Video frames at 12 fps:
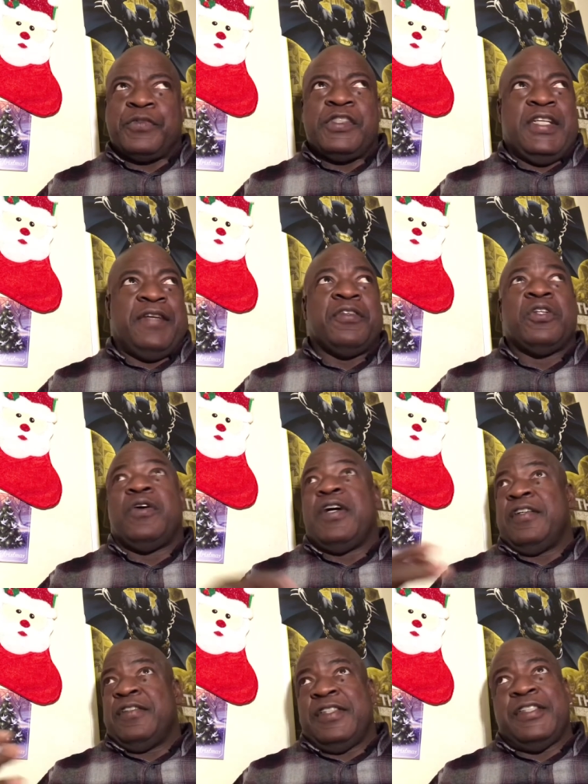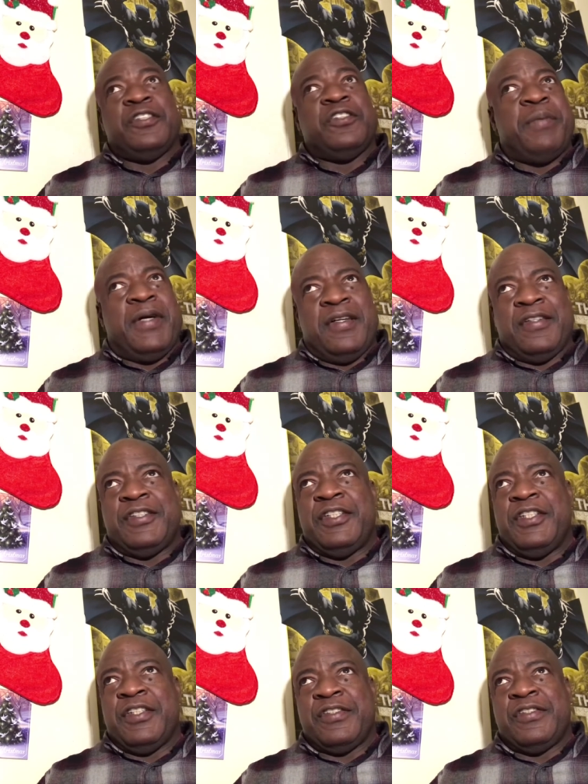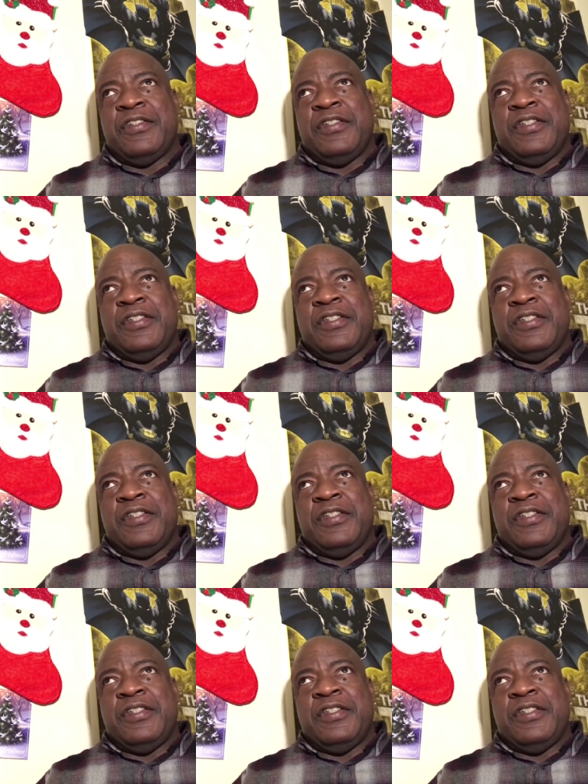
even though all this is politics,